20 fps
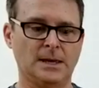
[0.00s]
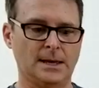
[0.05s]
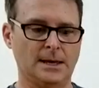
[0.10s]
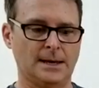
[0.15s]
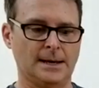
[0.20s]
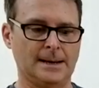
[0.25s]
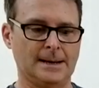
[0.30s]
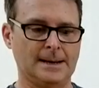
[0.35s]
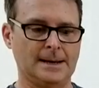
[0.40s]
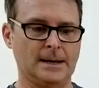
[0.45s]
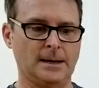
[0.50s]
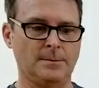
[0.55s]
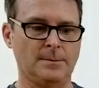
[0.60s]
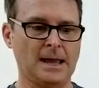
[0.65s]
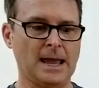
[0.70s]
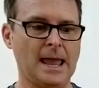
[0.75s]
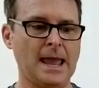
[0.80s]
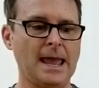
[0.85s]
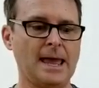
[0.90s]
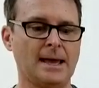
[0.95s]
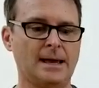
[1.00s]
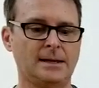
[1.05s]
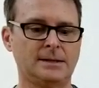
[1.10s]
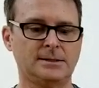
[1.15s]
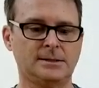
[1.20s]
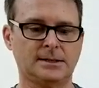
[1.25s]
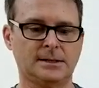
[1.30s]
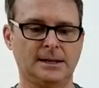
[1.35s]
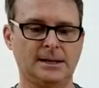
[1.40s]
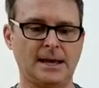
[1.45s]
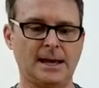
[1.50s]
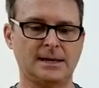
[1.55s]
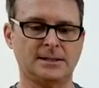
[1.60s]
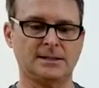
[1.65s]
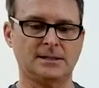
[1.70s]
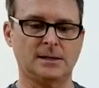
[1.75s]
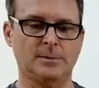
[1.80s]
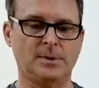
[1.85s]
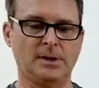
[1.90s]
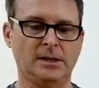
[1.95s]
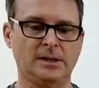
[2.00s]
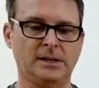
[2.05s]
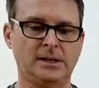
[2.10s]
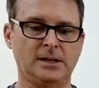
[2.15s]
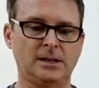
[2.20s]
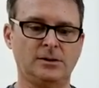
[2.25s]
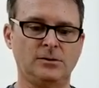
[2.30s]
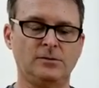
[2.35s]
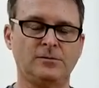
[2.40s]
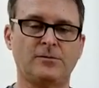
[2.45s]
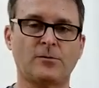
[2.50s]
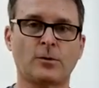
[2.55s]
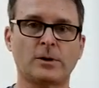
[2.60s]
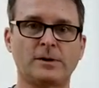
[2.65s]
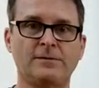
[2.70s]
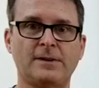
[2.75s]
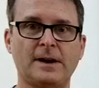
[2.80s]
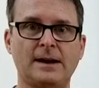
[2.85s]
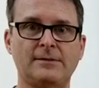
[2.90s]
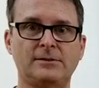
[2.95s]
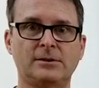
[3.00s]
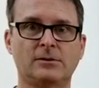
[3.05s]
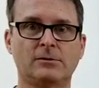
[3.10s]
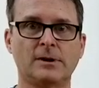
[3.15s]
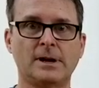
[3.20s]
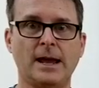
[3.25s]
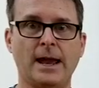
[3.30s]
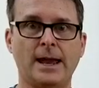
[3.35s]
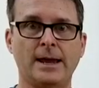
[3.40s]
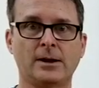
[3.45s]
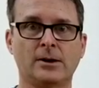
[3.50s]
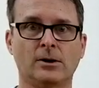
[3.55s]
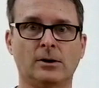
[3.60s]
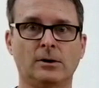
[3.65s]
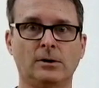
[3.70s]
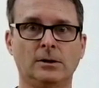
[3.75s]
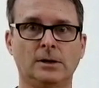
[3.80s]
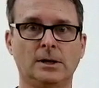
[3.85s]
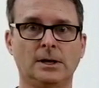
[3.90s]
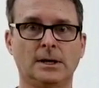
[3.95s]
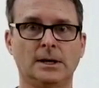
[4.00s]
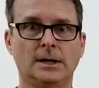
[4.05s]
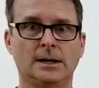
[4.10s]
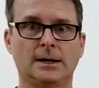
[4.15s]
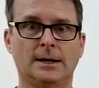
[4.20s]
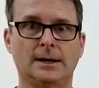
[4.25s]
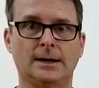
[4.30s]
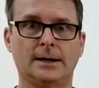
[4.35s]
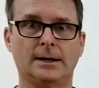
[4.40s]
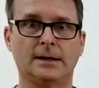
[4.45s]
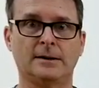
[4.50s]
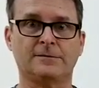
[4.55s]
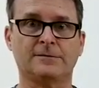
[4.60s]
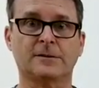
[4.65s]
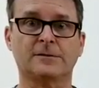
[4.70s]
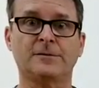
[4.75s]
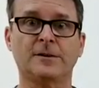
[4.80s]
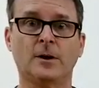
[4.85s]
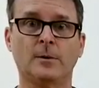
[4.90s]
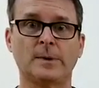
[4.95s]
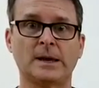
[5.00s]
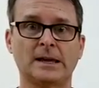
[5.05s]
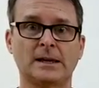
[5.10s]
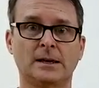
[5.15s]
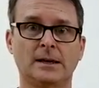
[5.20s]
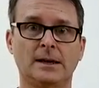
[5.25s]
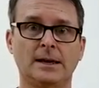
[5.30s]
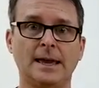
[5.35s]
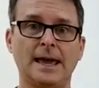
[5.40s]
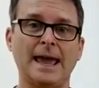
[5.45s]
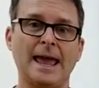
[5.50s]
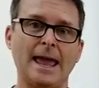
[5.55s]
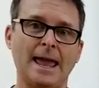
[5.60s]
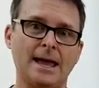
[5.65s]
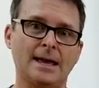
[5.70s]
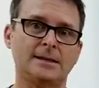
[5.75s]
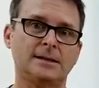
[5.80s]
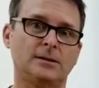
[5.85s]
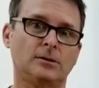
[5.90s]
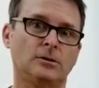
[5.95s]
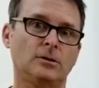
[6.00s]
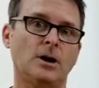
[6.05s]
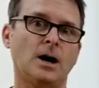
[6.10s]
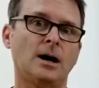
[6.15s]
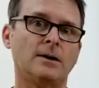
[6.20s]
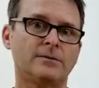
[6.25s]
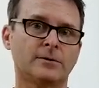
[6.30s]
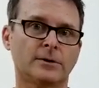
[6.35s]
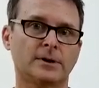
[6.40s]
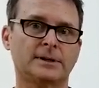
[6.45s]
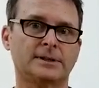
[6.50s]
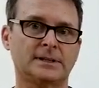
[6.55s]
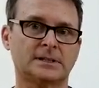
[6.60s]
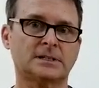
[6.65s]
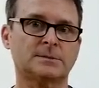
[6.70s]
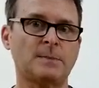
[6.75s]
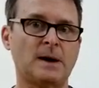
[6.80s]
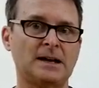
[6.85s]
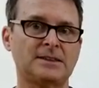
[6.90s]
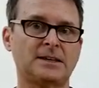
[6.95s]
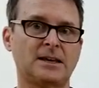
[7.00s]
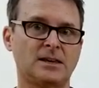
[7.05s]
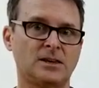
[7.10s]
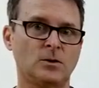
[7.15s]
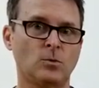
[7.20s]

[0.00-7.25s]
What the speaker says: And it has the ability to do 45-degree angle for filming. And it'll hover at the spot that you